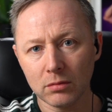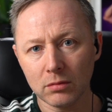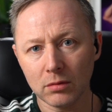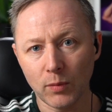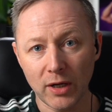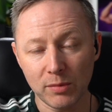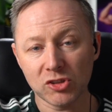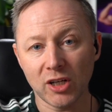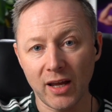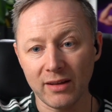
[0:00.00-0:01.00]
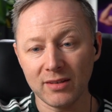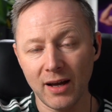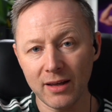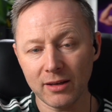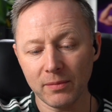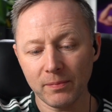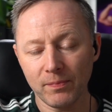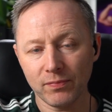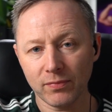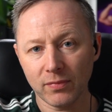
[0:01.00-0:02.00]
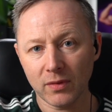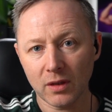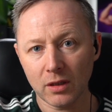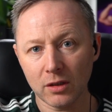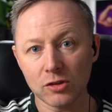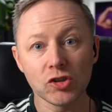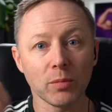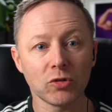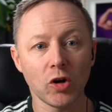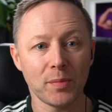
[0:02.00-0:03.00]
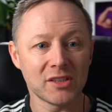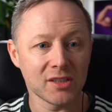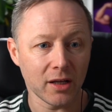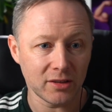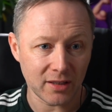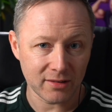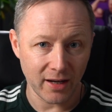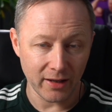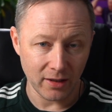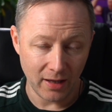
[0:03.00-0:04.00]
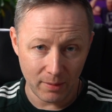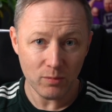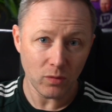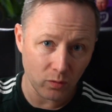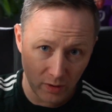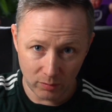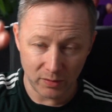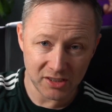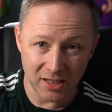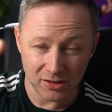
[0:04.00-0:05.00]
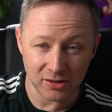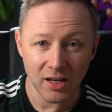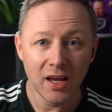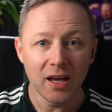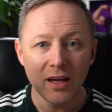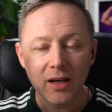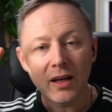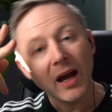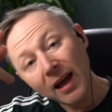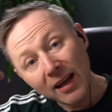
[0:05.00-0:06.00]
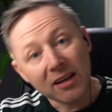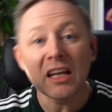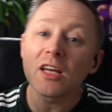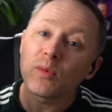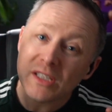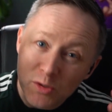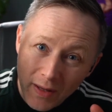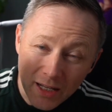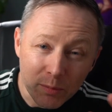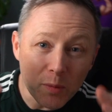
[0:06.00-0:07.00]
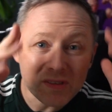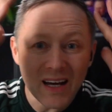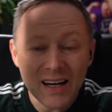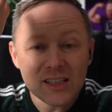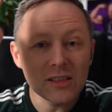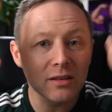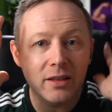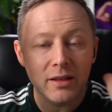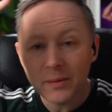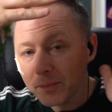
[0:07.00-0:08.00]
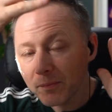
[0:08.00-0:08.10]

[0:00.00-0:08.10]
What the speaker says: the one he was trying to attack, jumped up and started attacking him with scissors. And Craig was swinging about, was actually